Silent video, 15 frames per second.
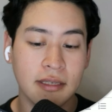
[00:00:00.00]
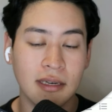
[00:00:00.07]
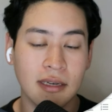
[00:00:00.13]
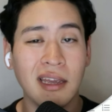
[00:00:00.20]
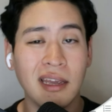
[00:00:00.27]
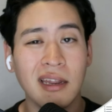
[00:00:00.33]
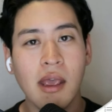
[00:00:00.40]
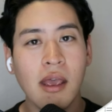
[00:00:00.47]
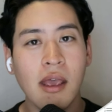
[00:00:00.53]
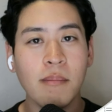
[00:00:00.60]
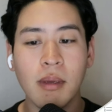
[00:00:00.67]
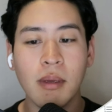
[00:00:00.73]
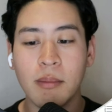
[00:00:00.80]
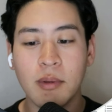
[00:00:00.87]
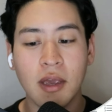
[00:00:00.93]
And again,
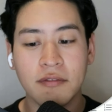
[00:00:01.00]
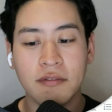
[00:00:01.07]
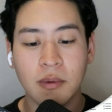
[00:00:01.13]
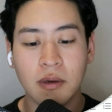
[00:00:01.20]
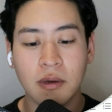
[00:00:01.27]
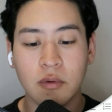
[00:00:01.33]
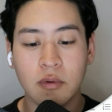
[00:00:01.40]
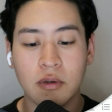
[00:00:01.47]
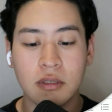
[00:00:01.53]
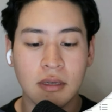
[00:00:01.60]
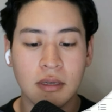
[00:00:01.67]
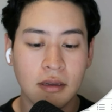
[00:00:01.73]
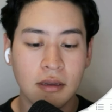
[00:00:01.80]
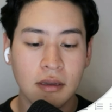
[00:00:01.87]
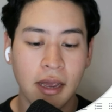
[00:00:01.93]
maybe you have some other ones
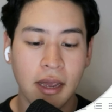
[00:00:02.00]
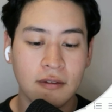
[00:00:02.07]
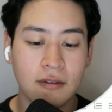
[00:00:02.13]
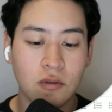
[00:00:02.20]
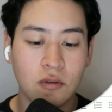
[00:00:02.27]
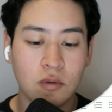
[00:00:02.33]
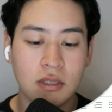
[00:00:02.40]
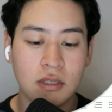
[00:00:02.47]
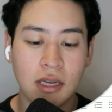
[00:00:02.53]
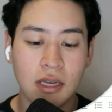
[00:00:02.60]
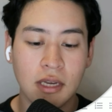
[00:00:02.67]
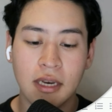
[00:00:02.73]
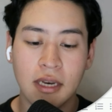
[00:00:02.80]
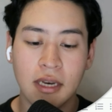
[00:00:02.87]
as to sending up a